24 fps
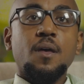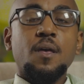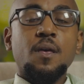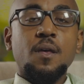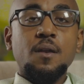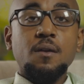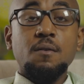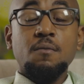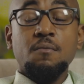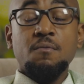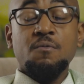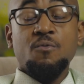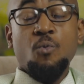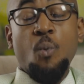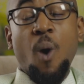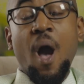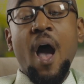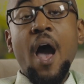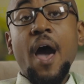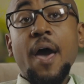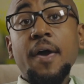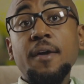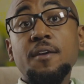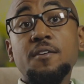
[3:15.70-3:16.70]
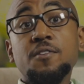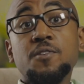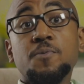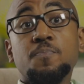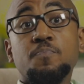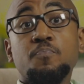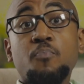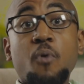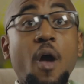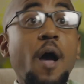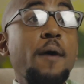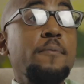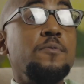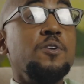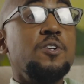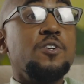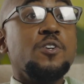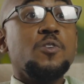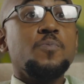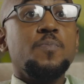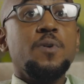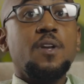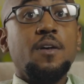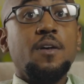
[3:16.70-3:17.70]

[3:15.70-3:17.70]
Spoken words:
And why is probably just